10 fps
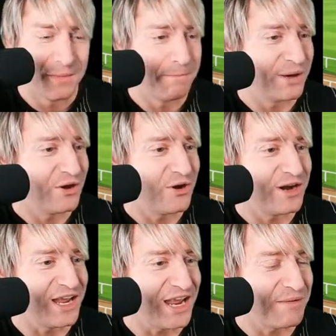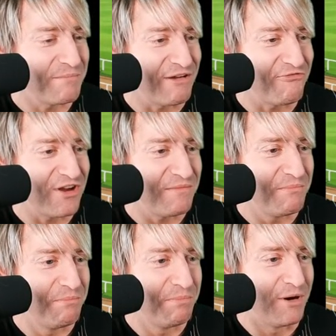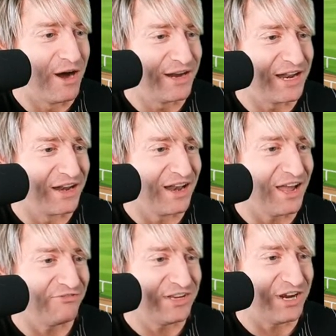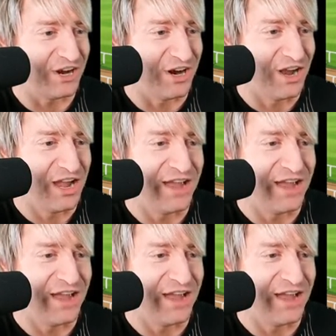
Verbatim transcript: Bacardi. My friend bought and left here.